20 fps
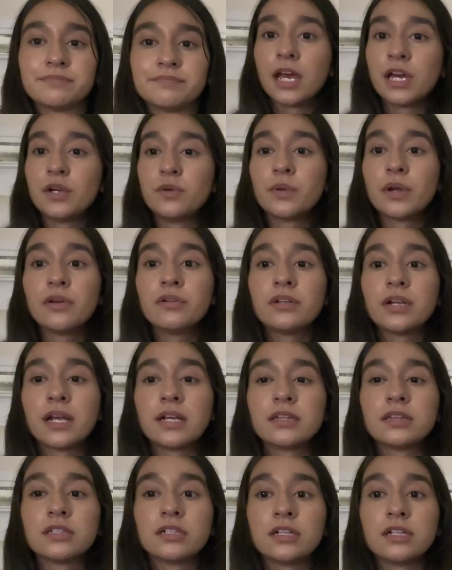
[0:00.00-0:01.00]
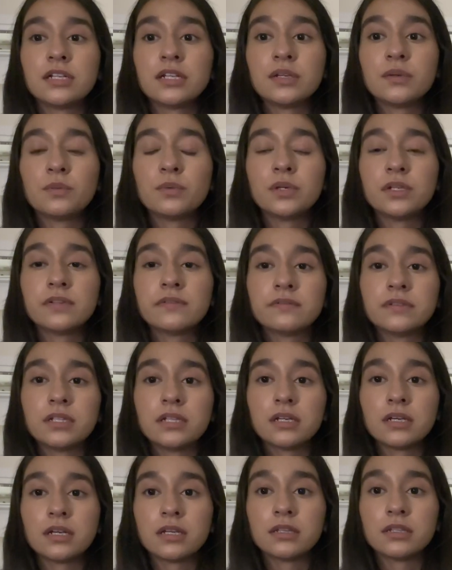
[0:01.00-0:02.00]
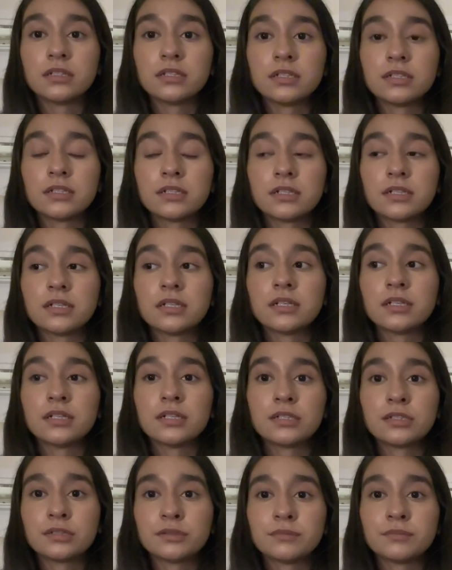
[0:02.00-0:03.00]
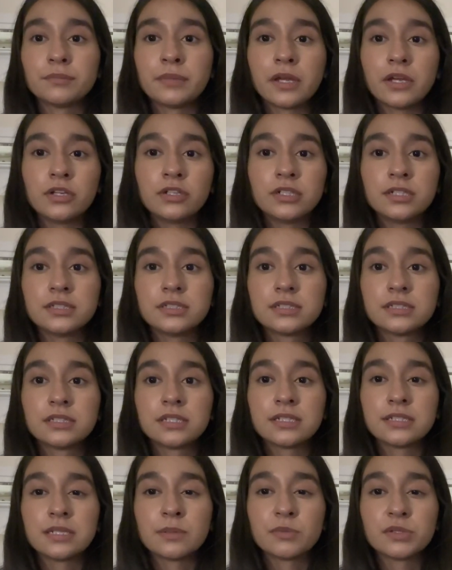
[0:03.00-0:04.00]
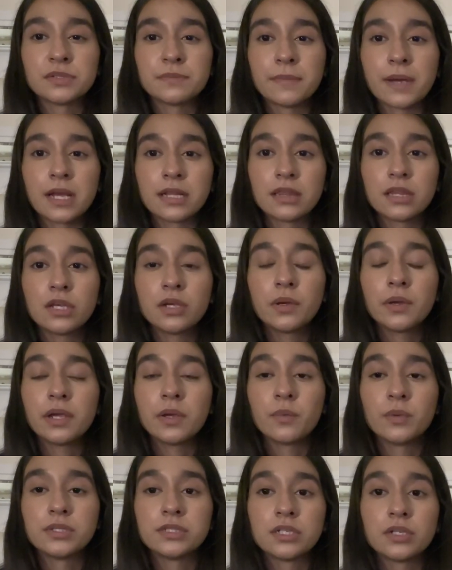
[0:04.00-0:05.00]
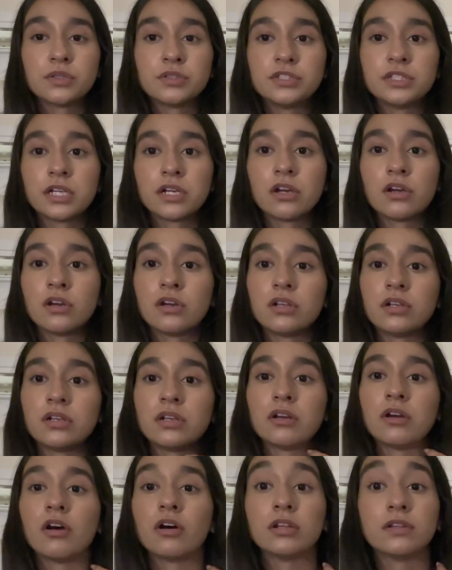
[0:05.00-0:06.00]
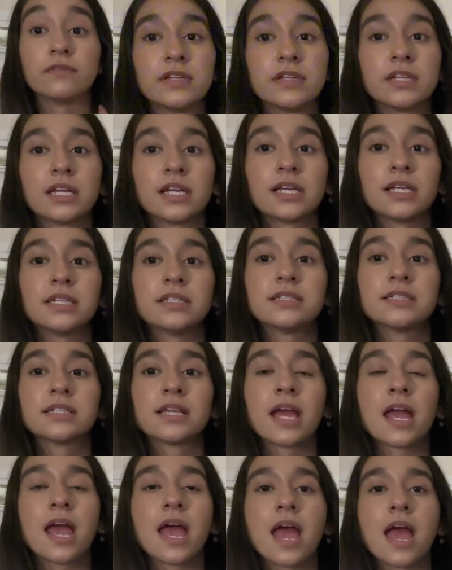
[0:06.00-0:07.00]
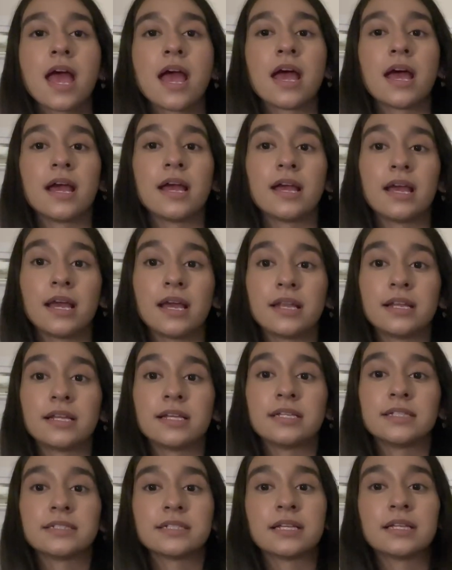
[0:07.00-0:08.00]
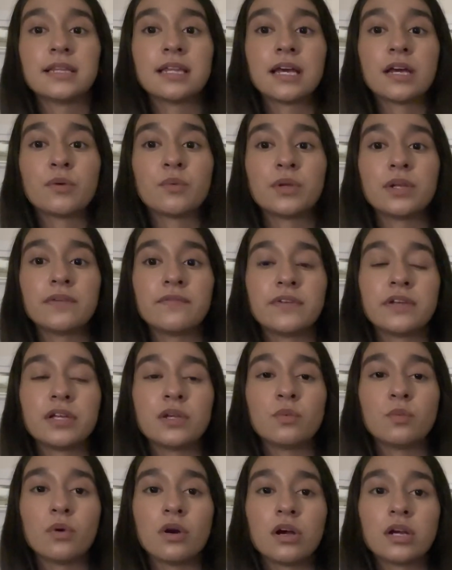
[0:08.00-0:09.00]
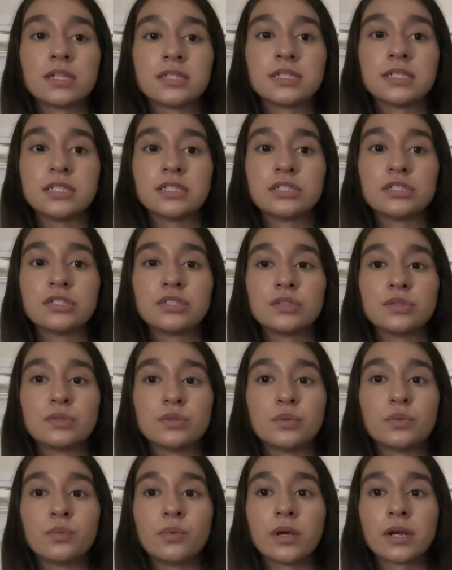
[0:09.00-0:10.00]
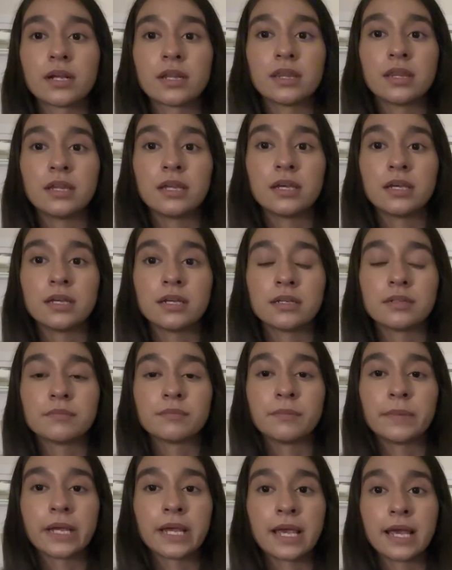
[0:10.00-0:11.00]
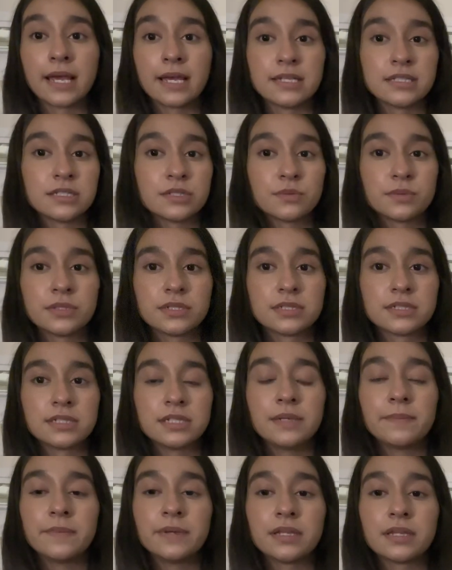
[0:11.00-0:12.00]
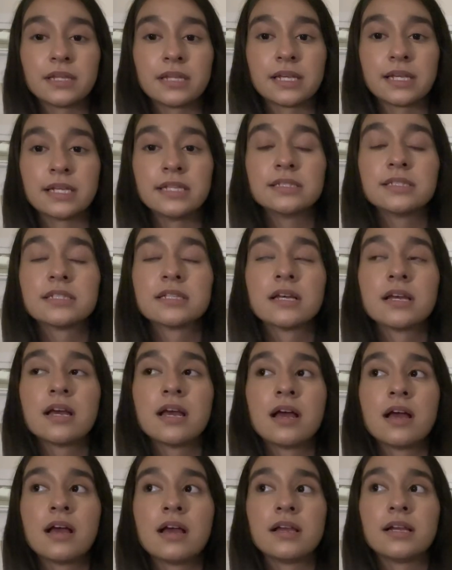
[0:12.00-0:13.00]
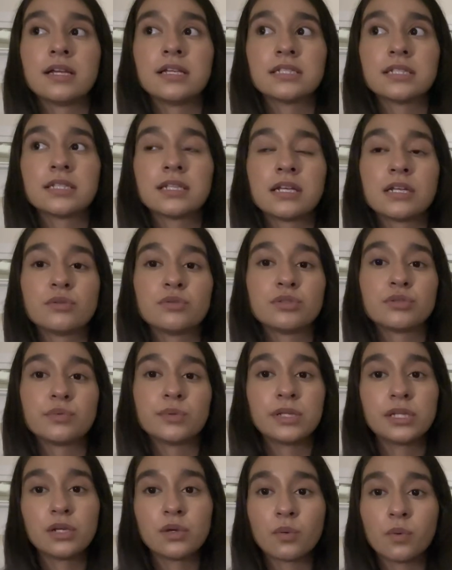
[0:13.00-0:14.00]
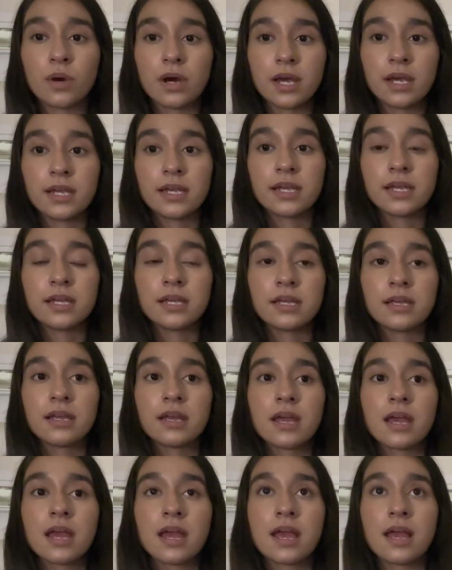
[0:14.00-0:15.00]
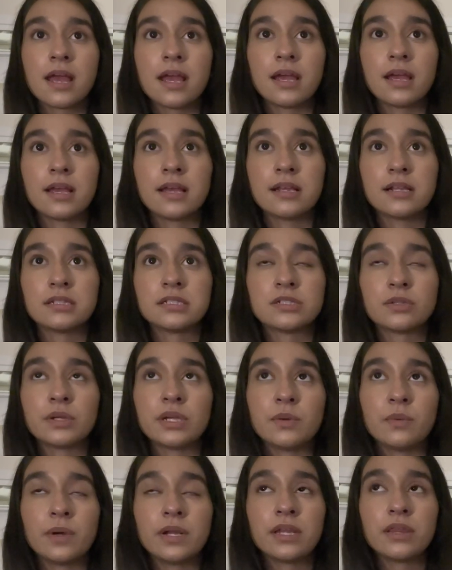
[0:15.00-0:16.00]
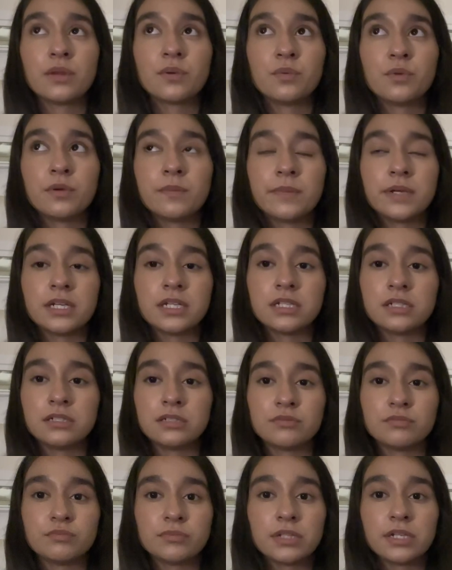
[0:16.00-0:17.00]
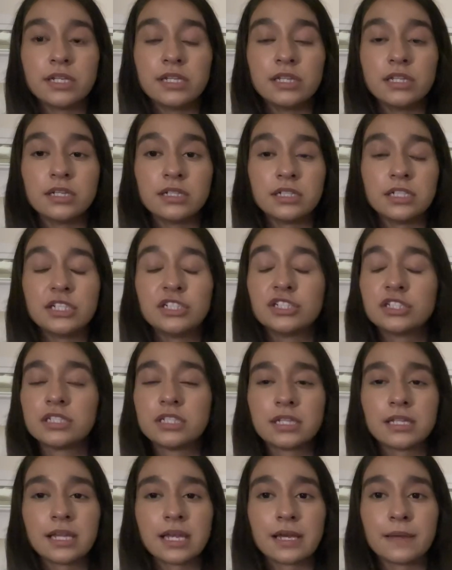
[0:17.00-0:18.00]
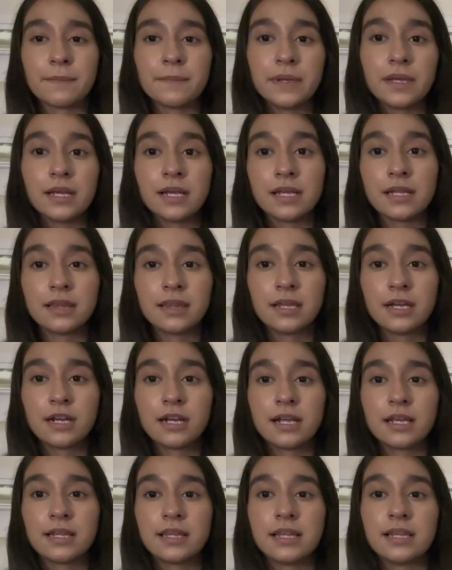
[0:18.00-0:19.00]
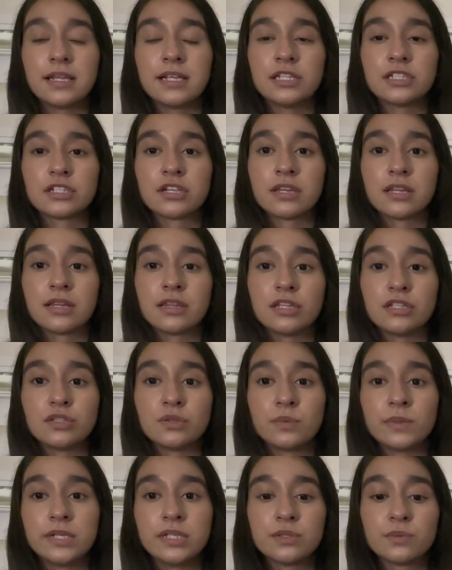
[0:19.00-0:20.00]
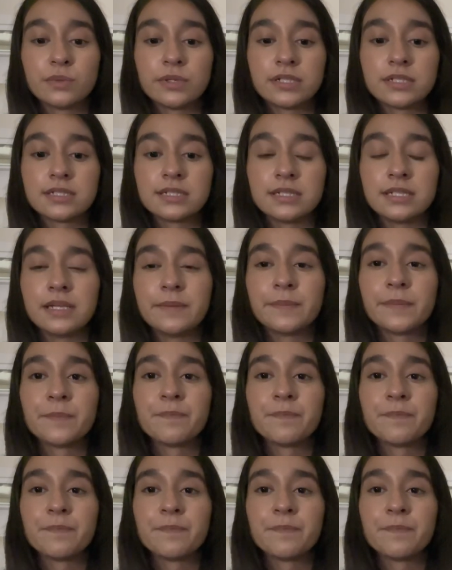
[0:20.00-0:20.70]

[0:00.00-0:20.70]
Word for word: At around 9.30, one of the other um, parents, his name was Matthew, he went to go check on all kids and he said that whenever he walked into where the McCanns were sleeping, the kids, he said that it was really quiet and so he went in the room and he he just took like a peek in there and then he saw that the twins were asleep